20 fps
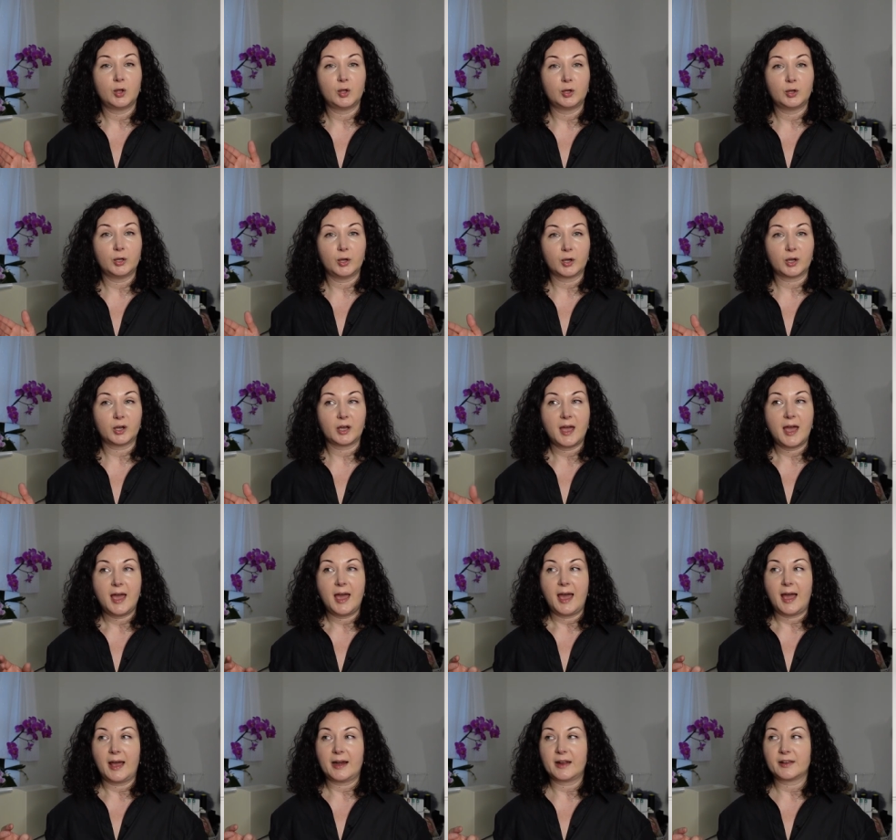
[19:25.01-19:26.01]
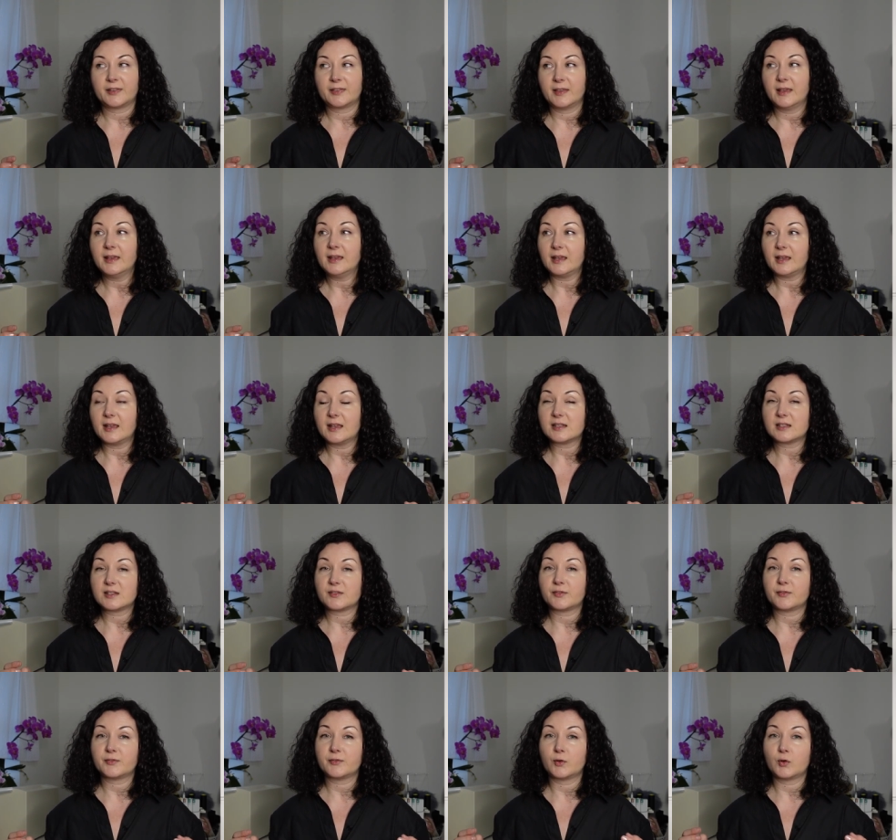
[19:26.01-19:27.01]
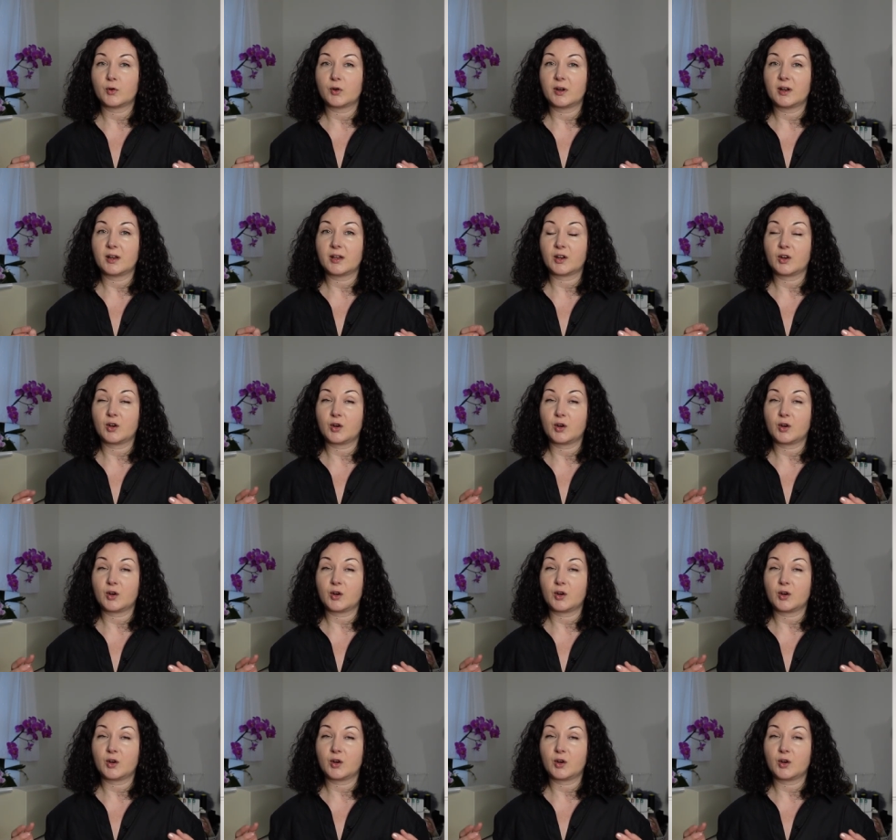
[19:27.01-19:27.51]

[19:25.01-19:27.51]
look and I think it's for